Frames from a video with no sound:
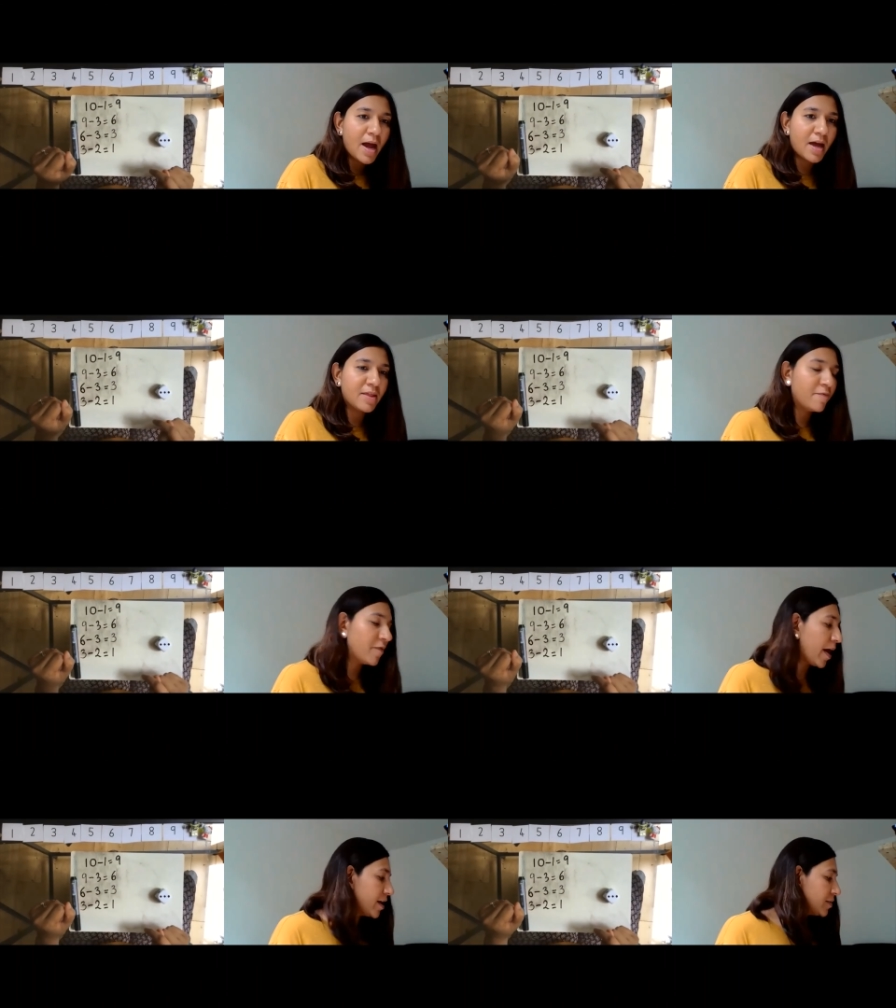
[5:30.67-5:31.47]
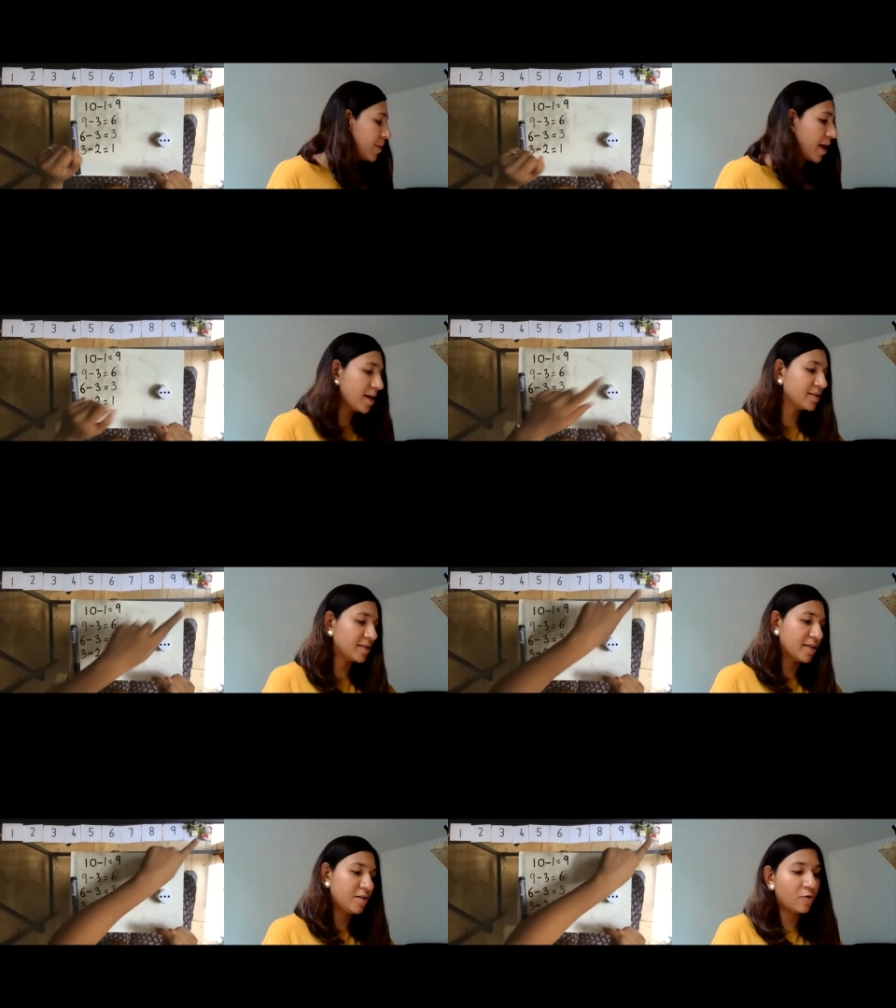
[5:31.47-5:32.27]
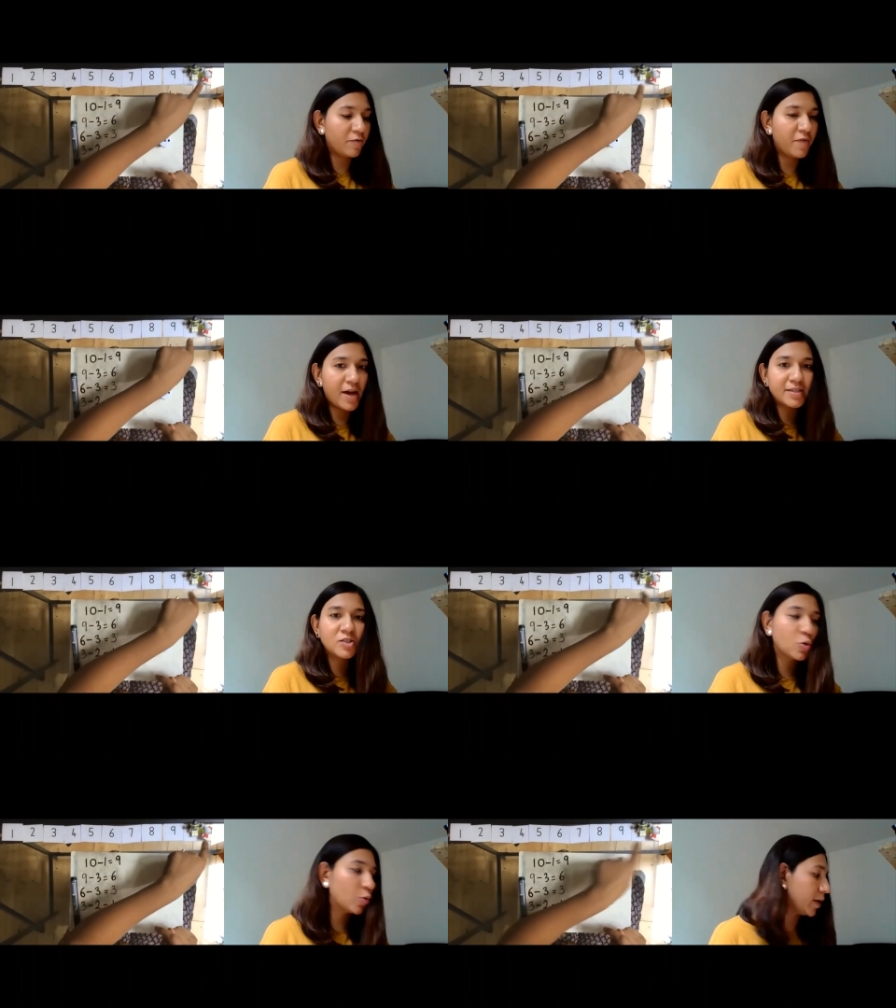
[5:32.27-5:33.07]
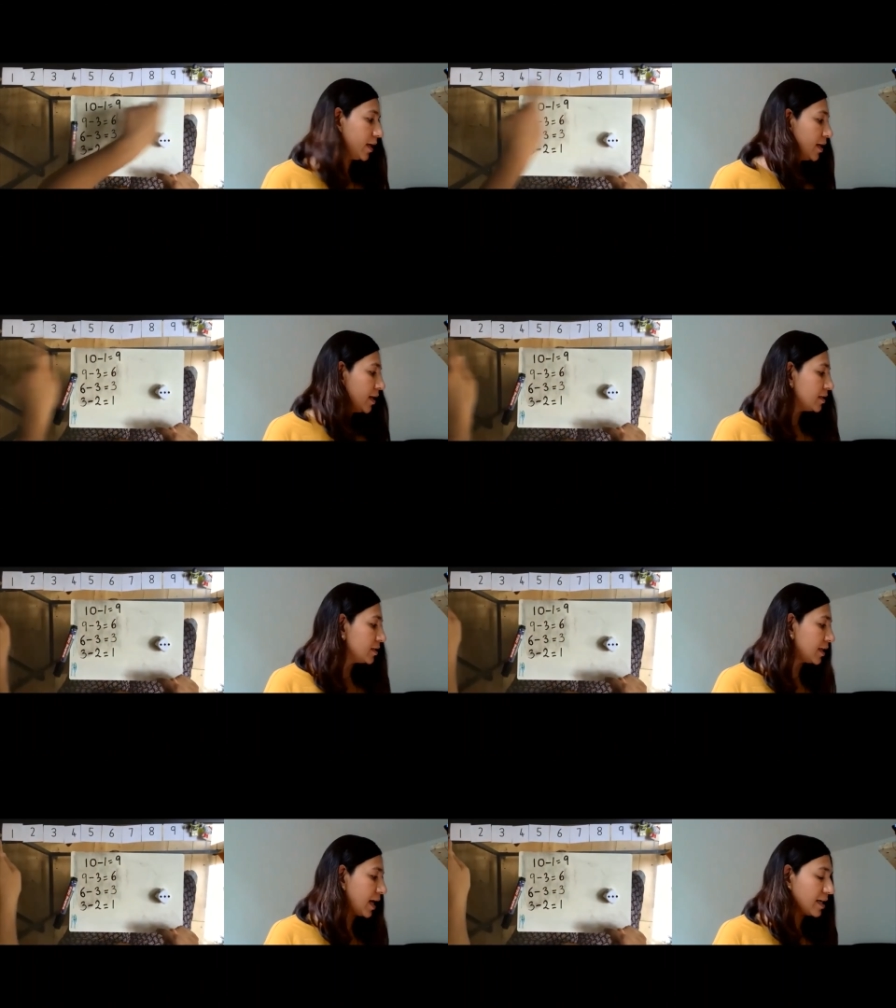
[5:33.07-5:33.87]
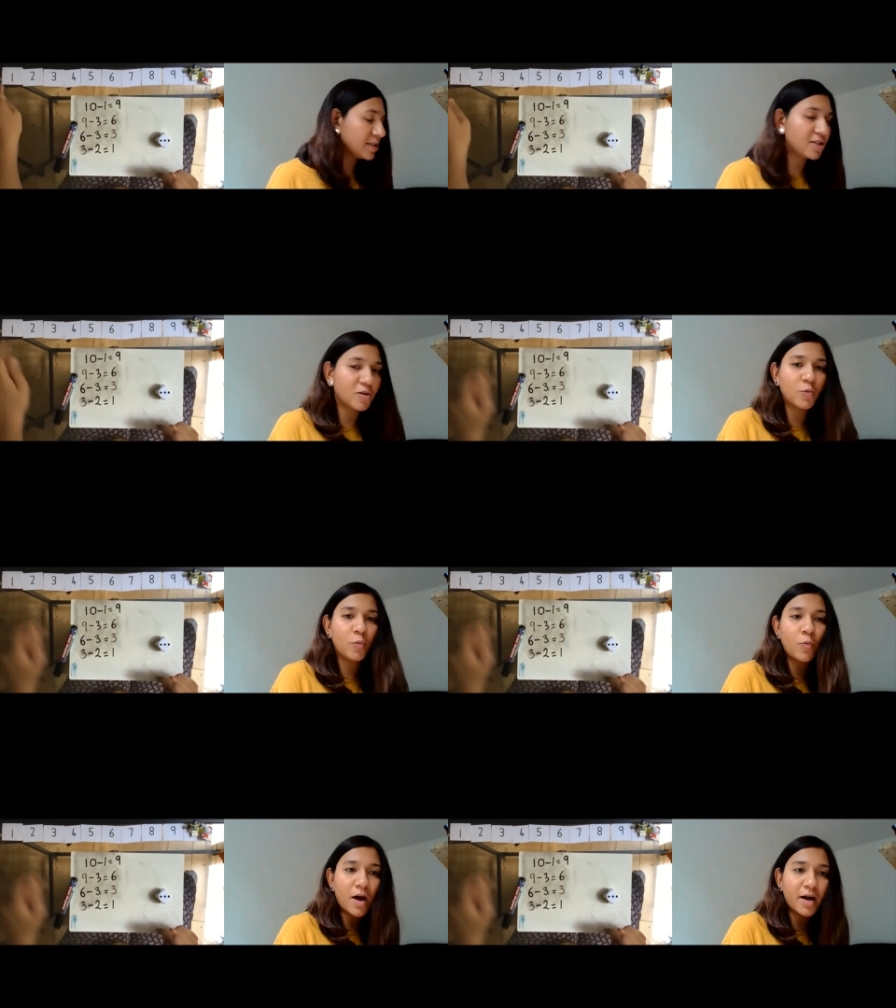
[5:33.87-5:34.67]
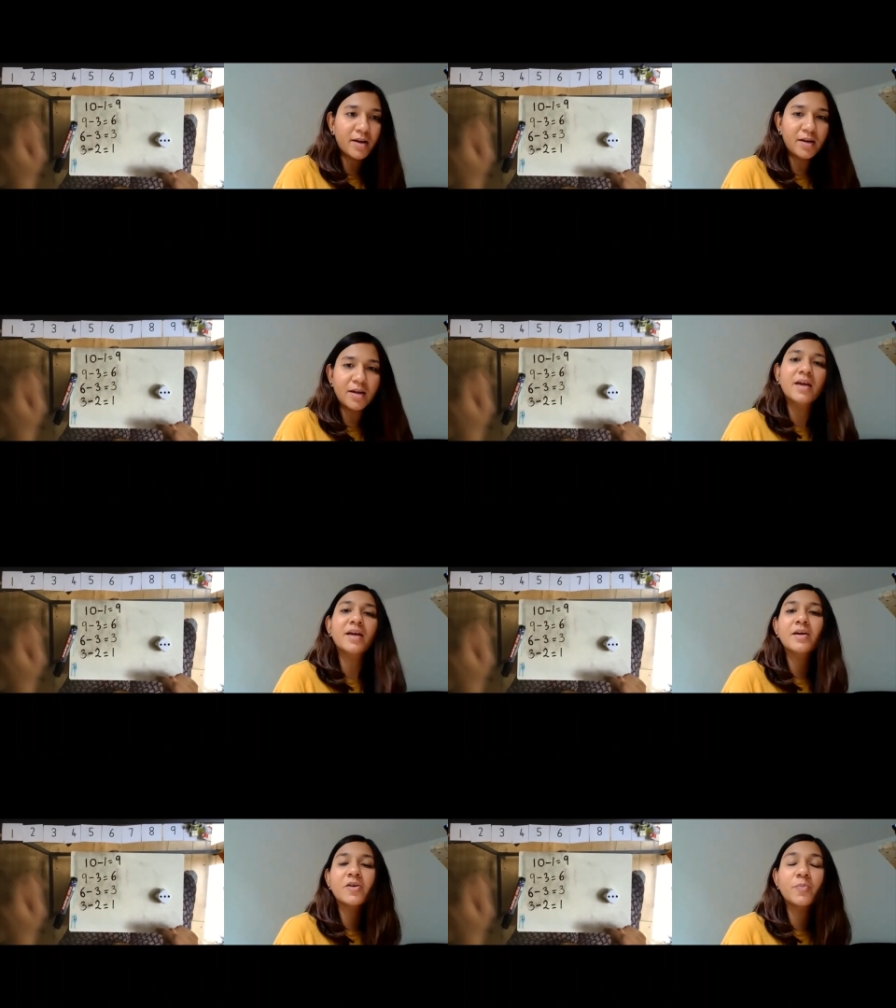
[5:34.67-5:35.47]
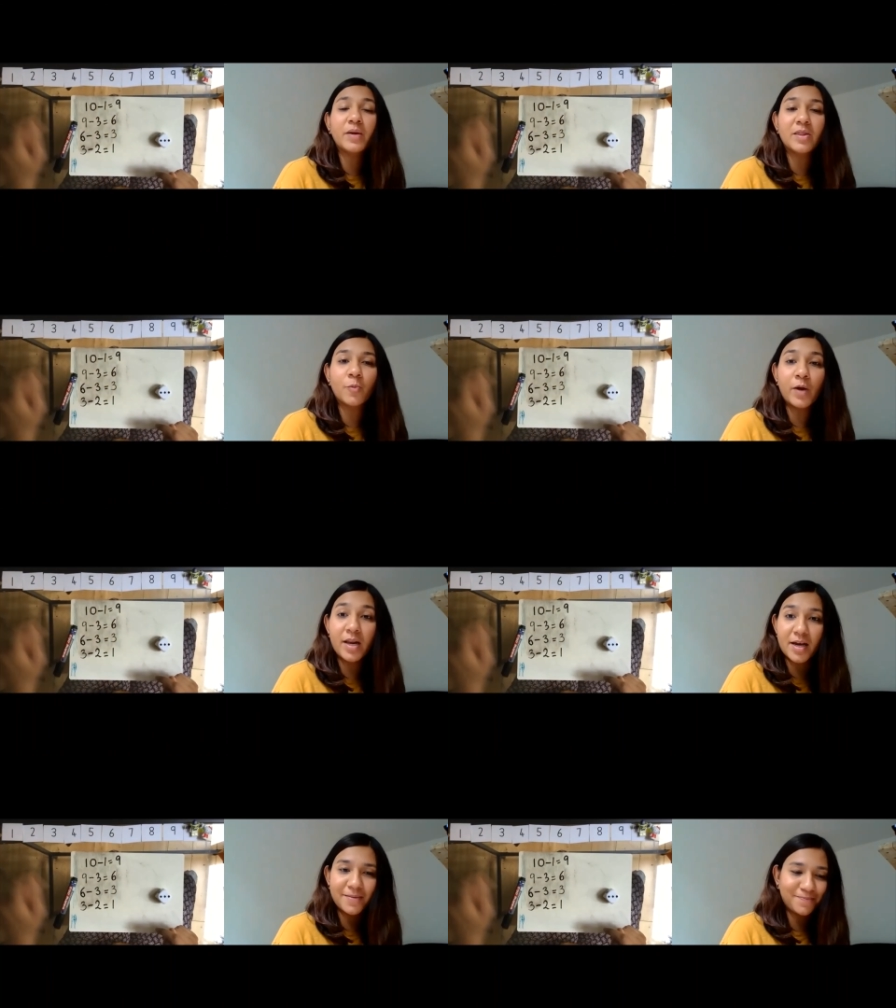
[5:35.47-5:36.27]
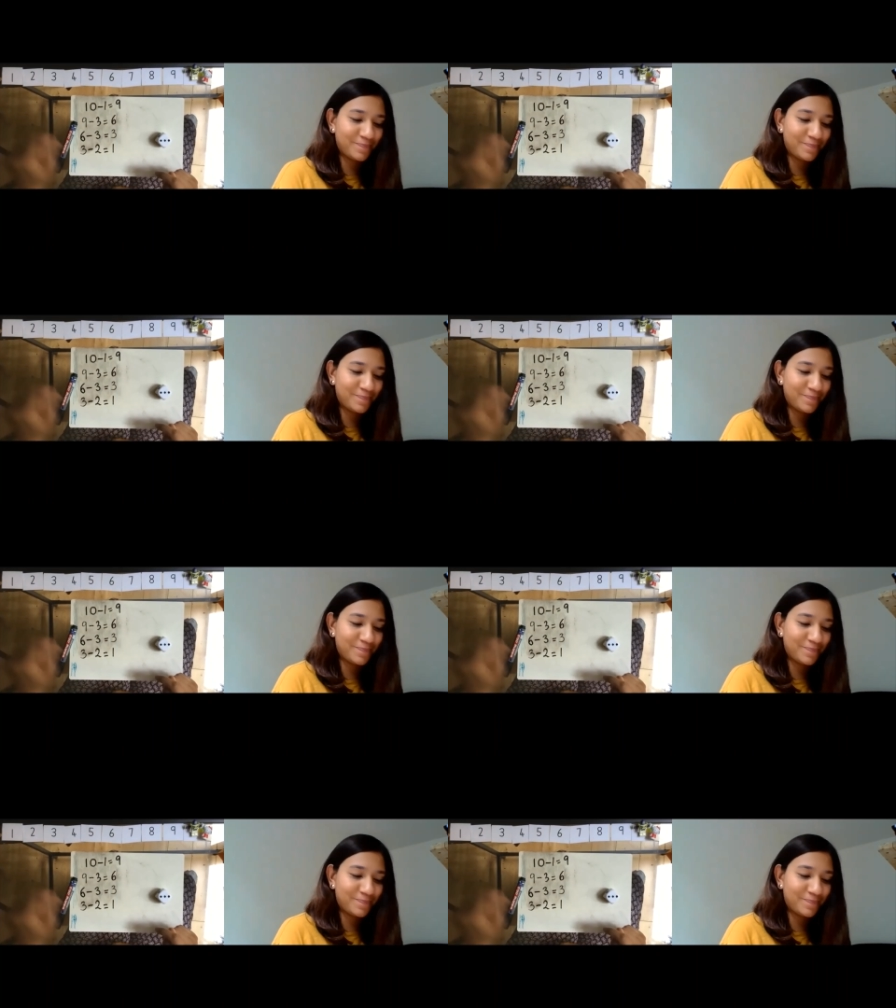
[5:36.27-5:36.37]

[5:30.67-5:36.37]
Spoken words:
And the first person or the first toy to get to 1 could be the winner.